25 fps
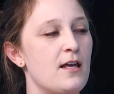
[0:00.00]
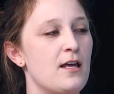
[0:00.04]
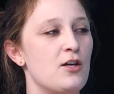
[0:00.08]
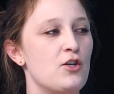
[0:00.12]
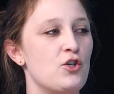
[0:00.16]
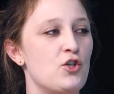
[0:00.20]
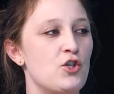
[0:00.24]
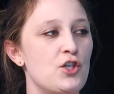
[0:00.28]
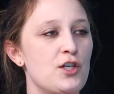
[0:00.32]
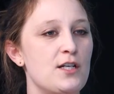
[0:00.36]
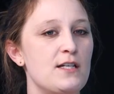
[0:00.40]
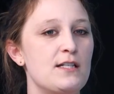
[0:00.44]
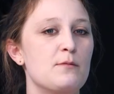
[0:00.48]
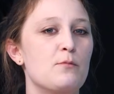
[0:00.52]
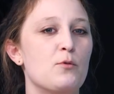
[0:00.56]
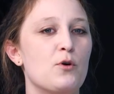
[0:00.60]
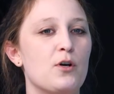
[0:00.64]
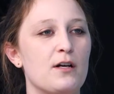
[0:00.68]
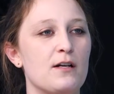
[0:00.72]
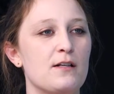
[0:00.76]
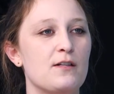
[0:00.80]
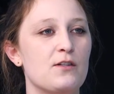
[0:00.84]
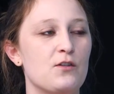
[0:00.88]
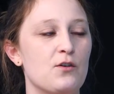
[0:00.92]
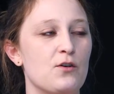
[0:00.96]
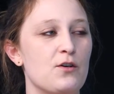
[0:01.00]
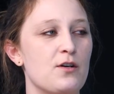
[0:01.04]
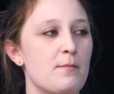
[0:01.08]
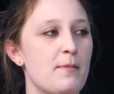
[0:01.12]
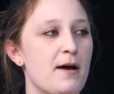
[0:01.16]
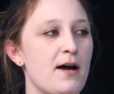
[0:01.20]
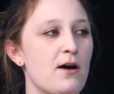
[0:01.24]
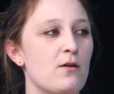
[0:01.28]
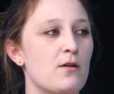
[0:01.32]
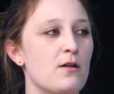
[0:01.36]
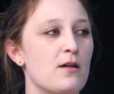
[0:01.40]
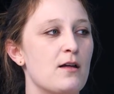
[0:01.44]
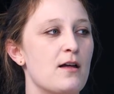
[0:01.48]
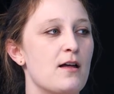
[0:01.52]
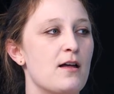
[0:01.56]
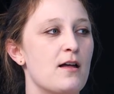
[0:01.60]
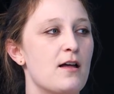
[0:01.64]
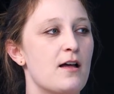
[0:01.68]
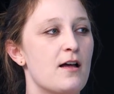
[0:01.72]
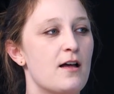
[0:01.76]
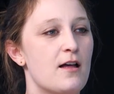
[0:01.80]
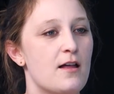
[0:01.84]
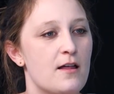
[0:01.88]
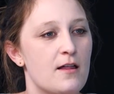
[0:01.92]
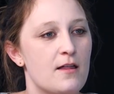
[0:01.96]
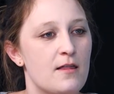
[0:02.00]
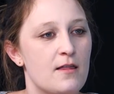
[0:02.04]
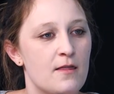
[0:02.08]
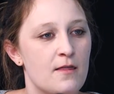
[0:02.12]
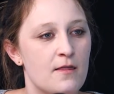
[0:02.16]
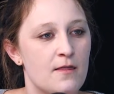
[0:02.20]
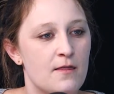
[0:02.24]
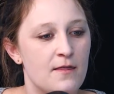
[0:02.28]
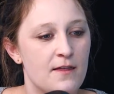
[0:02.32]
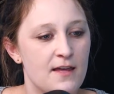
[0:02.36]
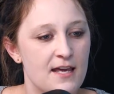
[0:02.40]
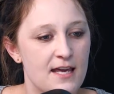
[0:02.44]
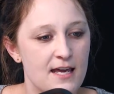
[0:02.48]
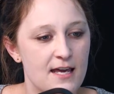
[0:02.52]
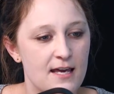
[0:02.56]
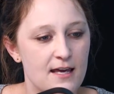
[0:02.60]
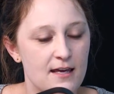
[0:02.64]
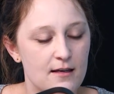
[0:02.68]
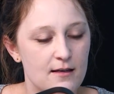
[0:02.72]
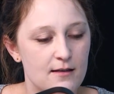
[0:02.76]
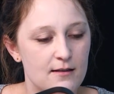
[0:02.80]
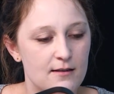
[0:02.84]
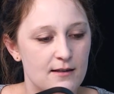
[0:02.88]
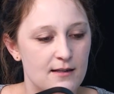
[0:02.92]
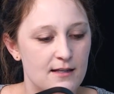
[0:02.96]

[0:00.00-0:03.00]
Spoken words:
She's more concerned about the